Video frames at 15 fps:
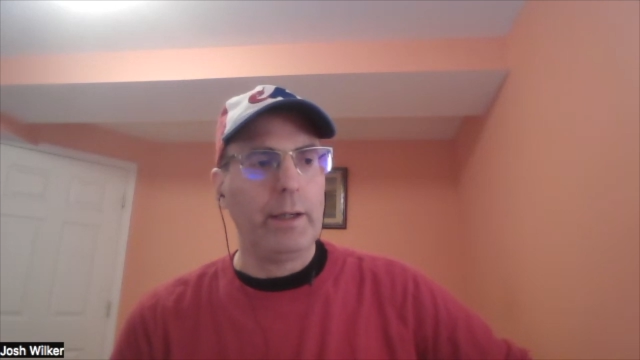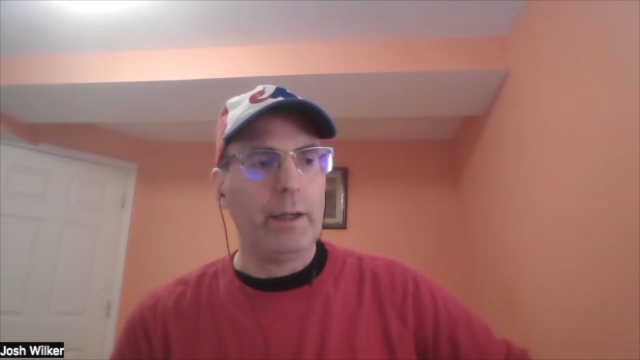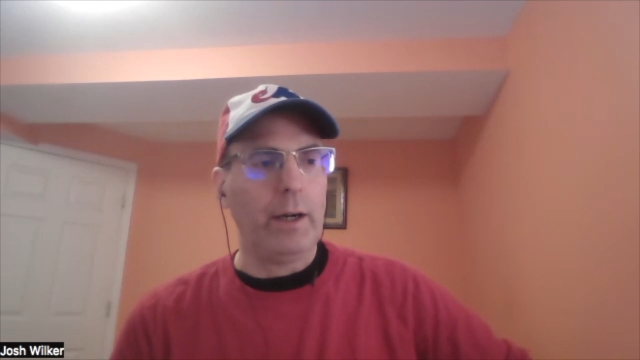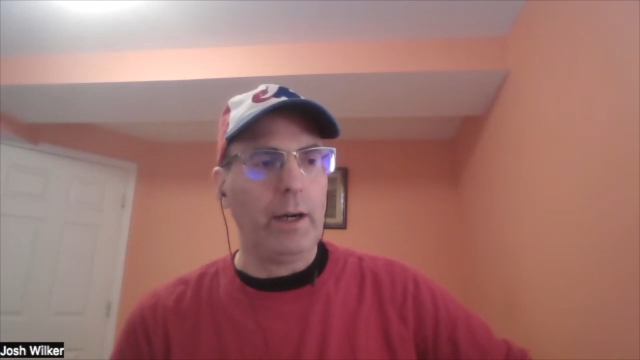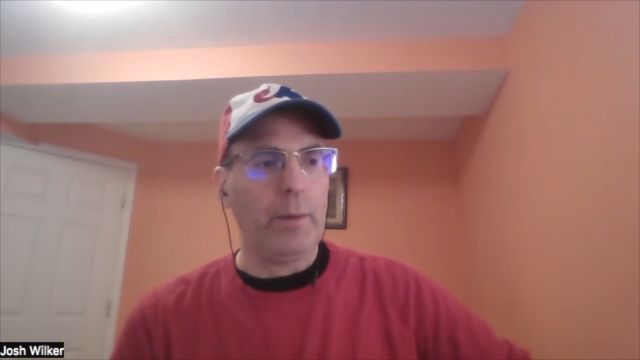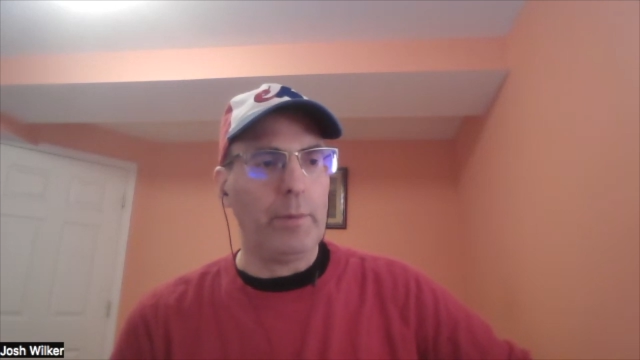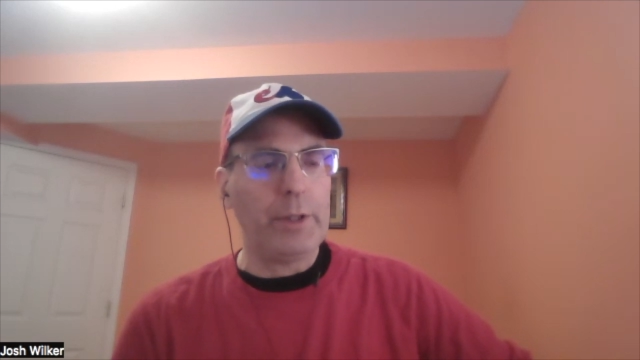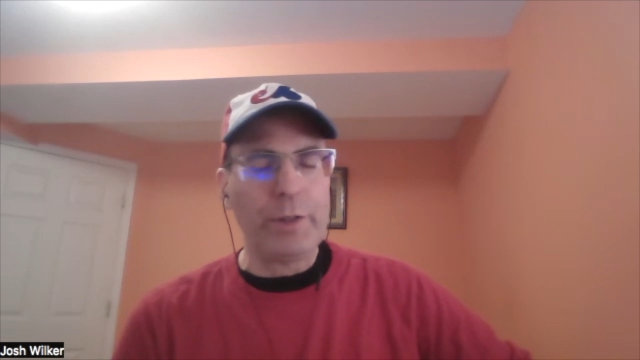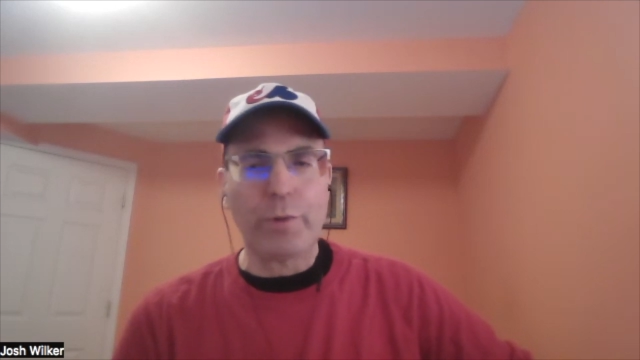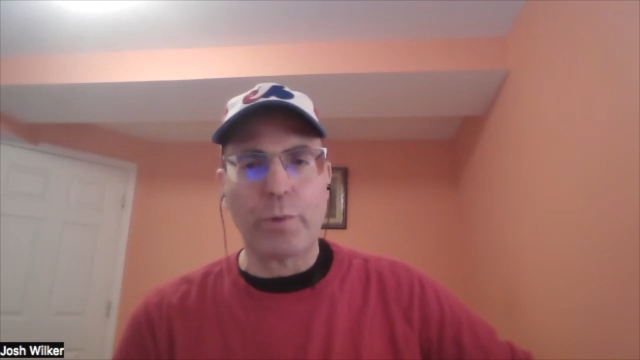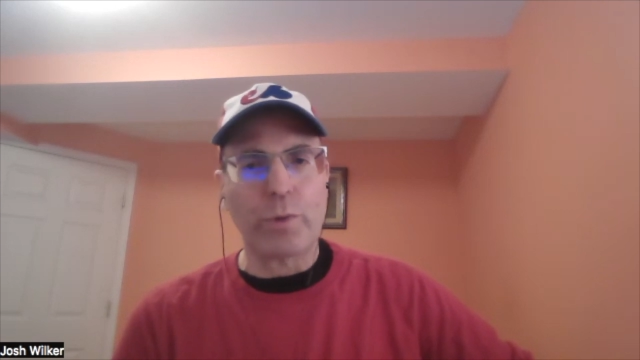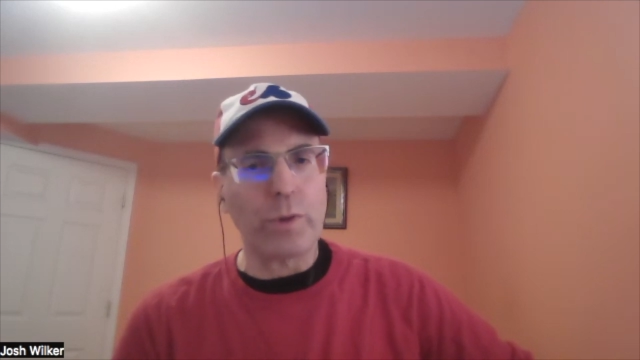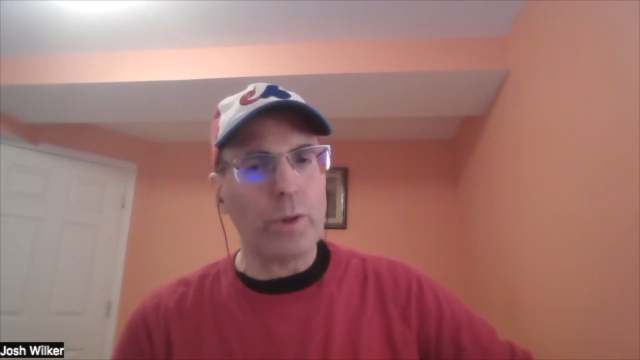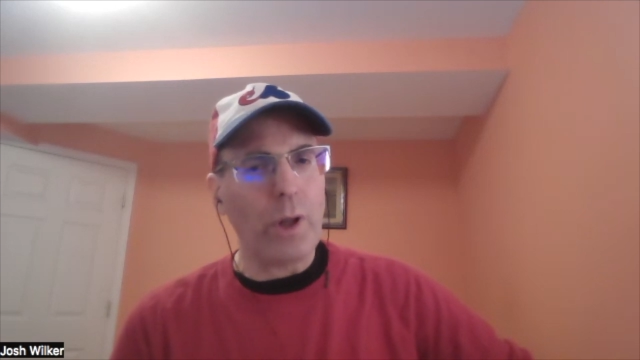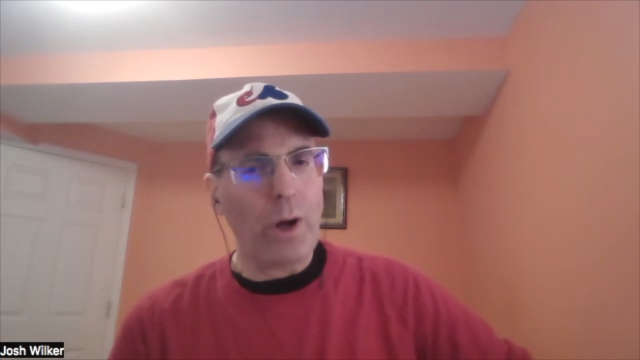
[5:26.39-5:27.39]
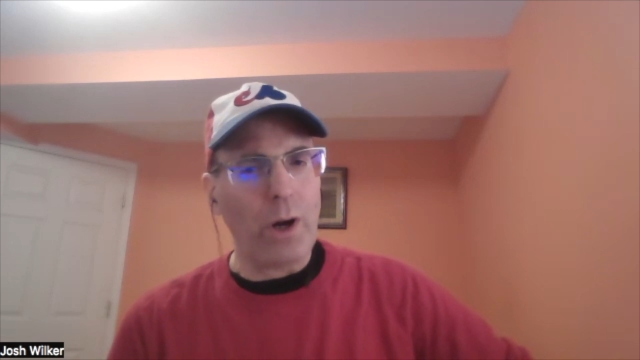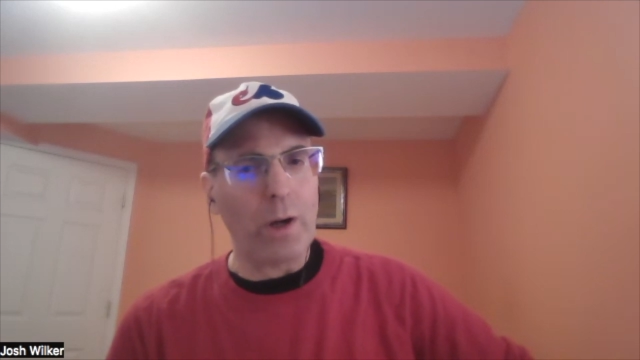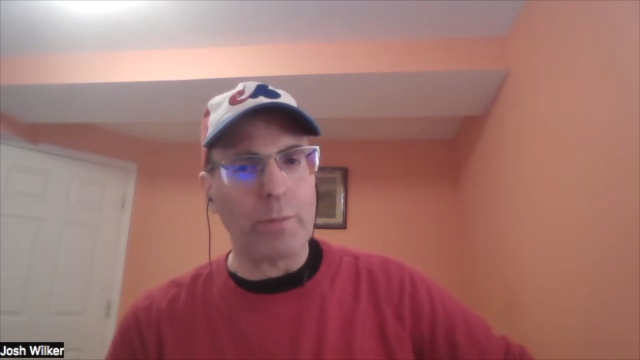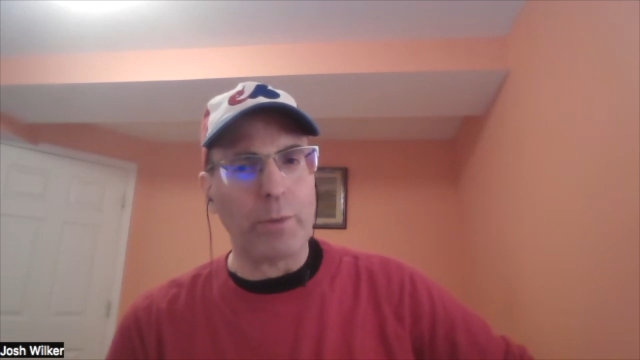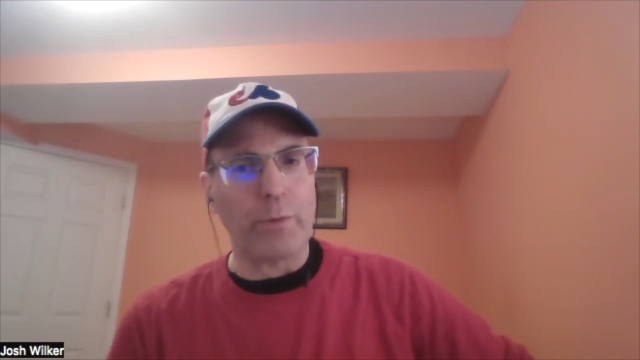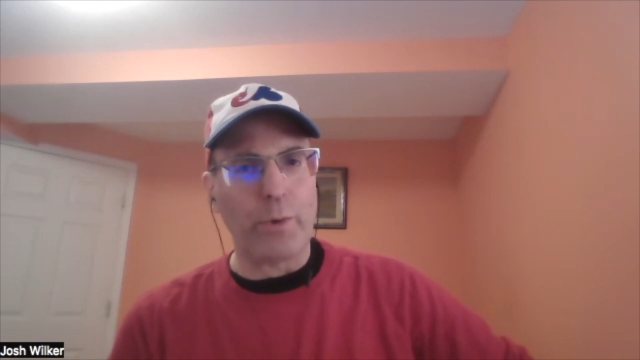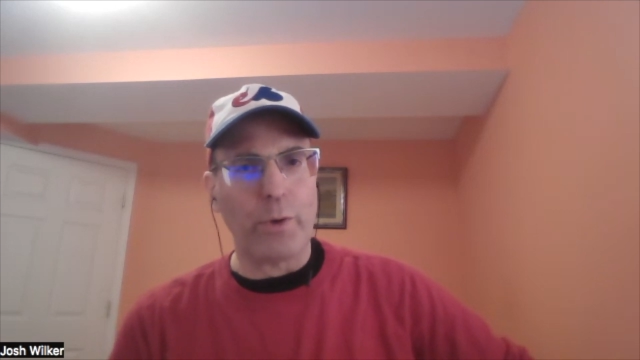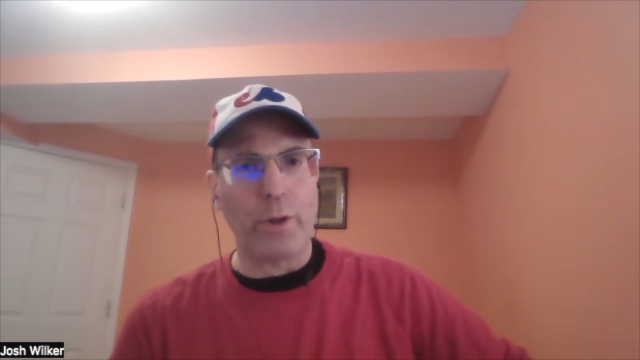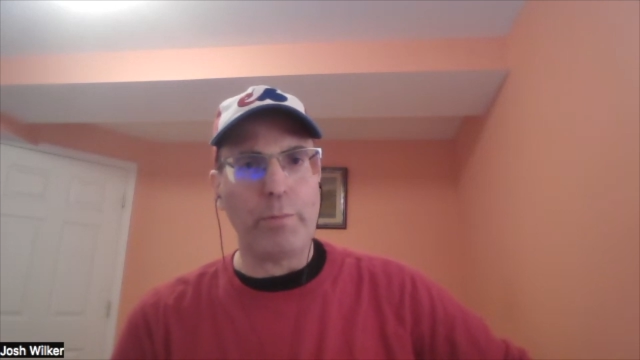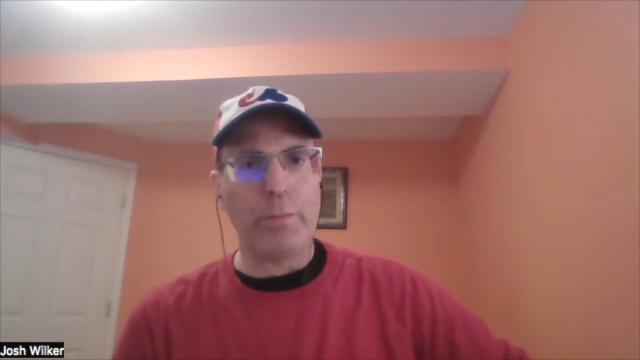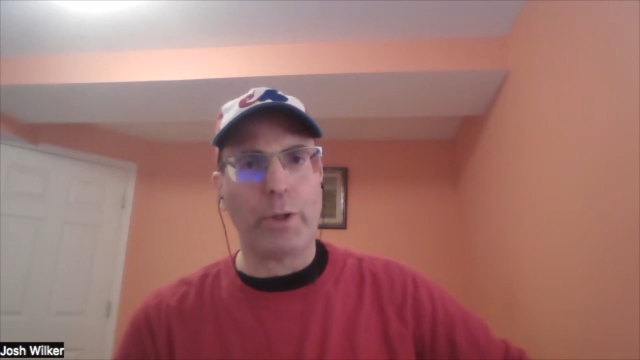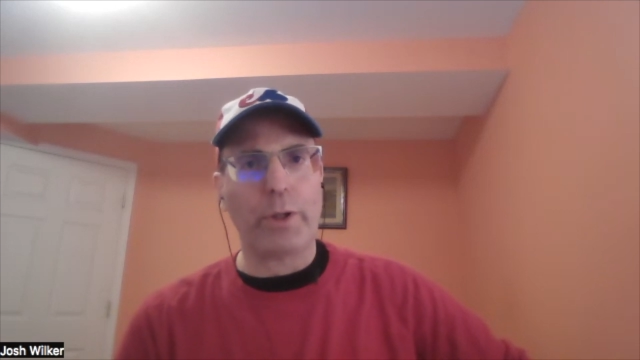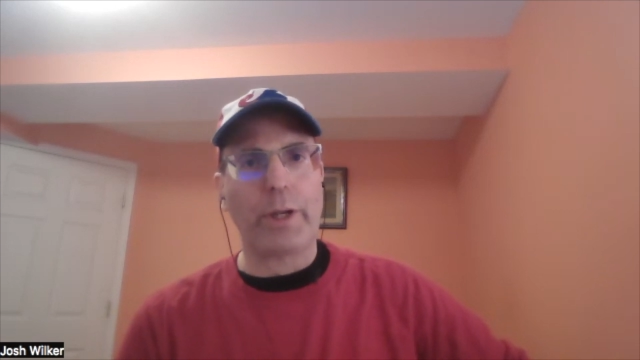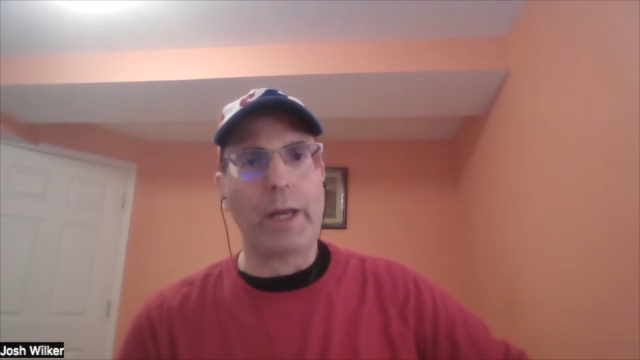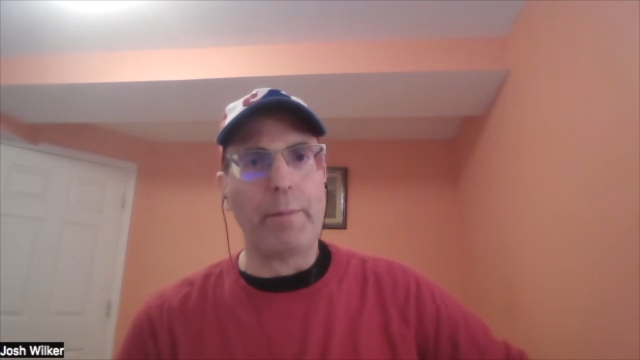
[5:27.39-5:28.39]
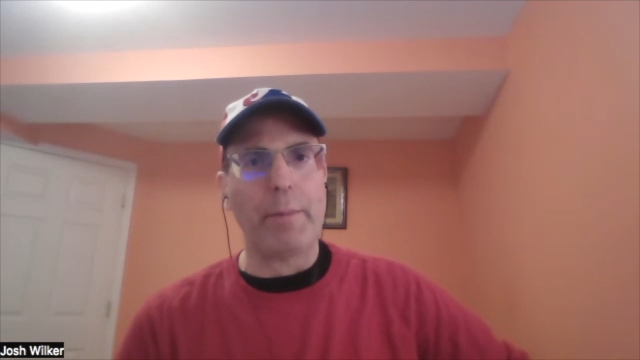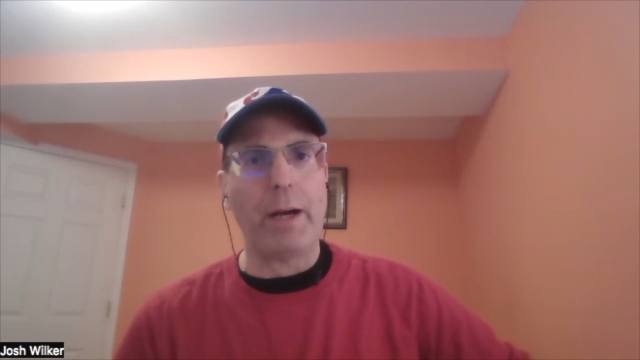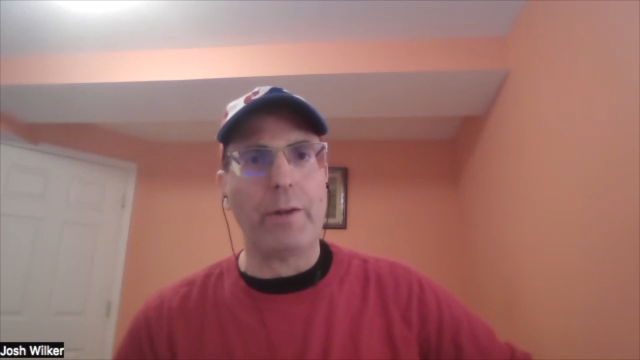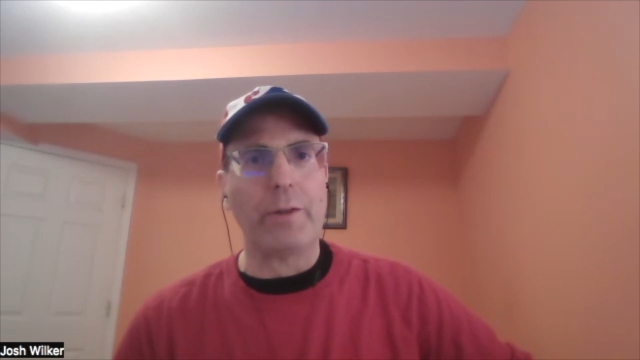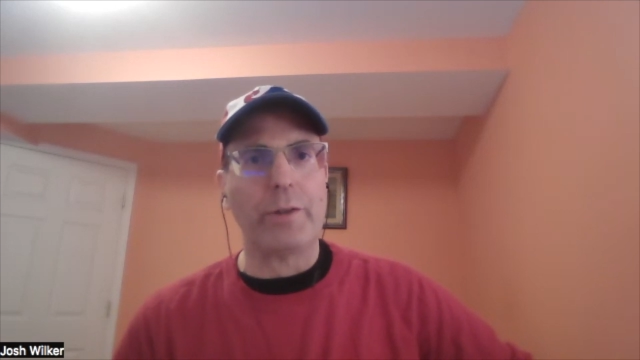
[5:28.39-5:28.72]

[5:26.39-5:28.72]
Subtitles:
And this was long before the book came out.